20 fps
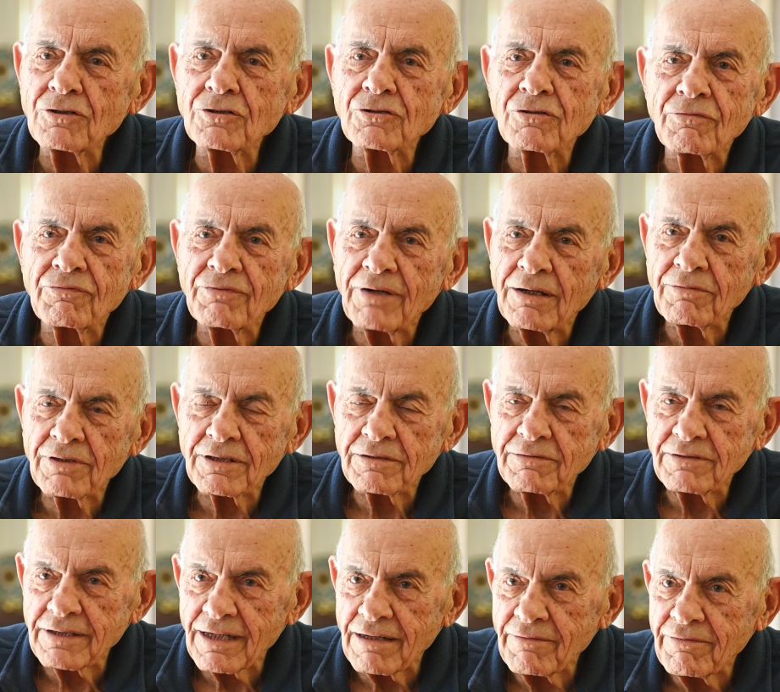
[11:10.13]
lot of our
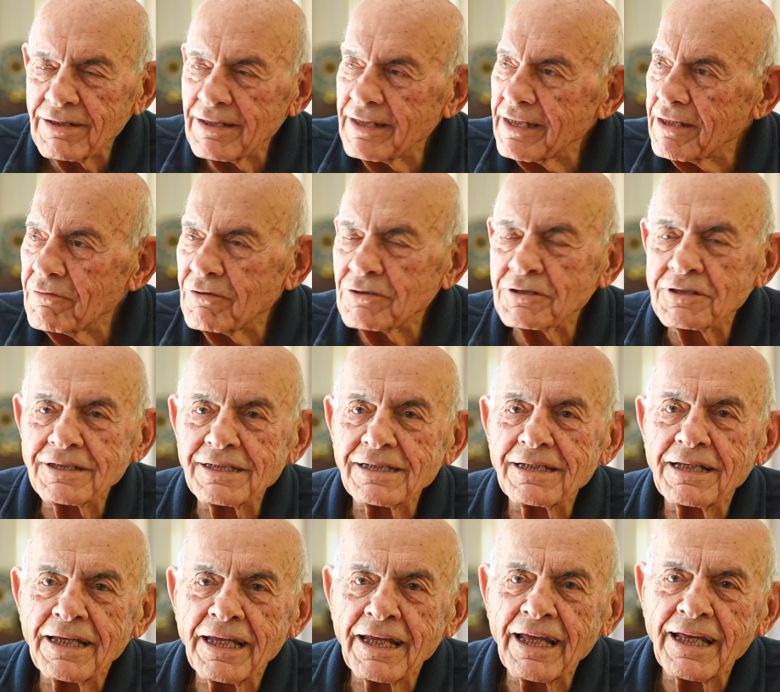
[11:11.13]
traveling was
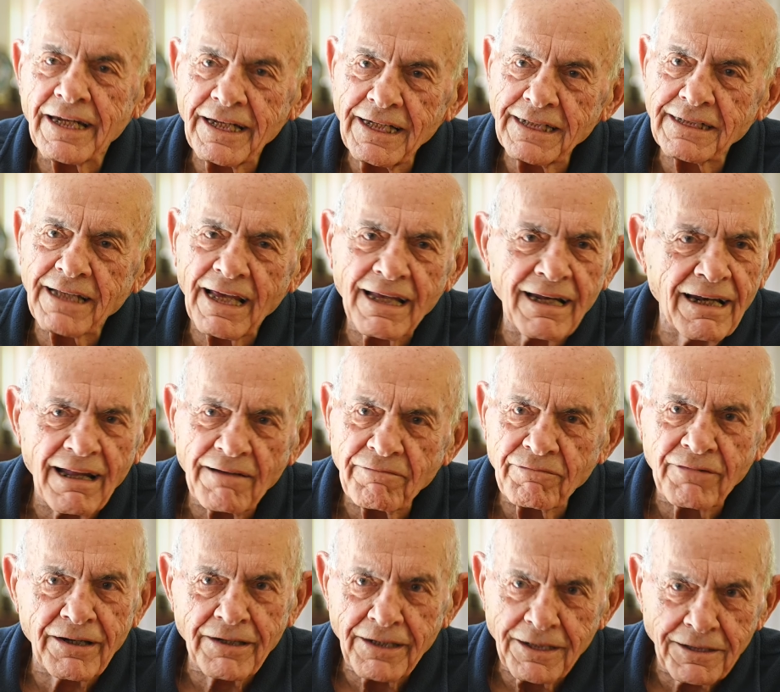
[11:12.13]
in Greece. I love
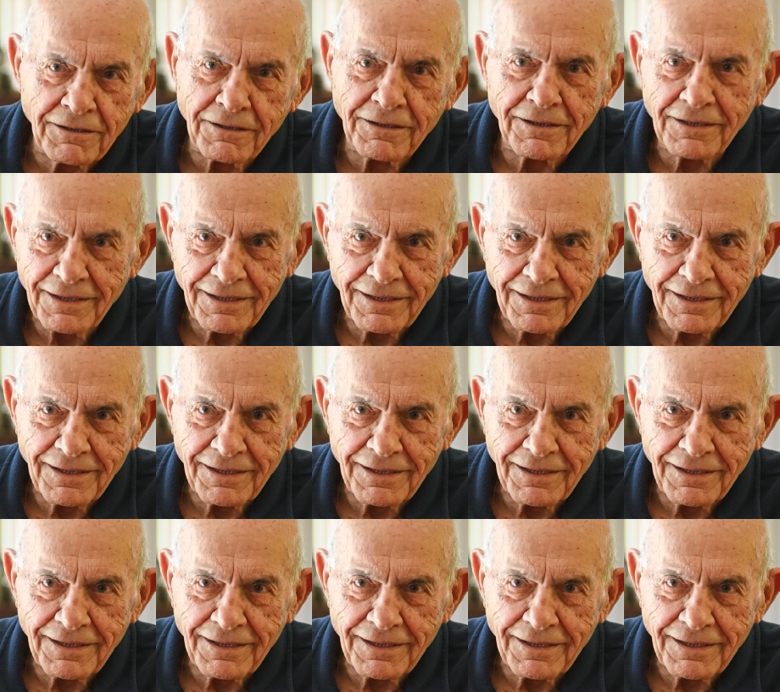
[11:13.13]
Greece.